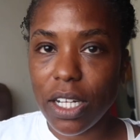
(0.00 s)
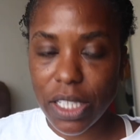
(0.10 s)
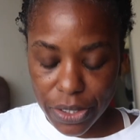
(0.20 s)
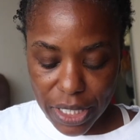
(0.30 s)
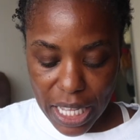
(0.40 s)

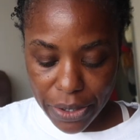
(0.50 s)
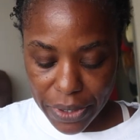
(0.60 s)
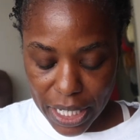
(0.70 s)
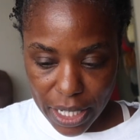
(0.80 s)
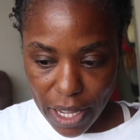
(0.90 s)
Clearly, I
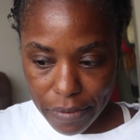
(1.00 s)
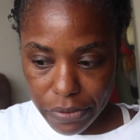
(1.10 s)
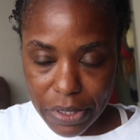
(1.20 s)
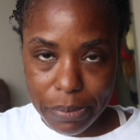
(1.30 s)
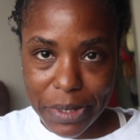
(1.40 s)
don't get enough
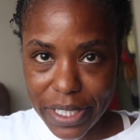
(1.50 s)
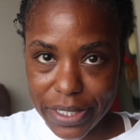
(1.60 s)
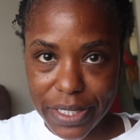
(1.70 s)
of it because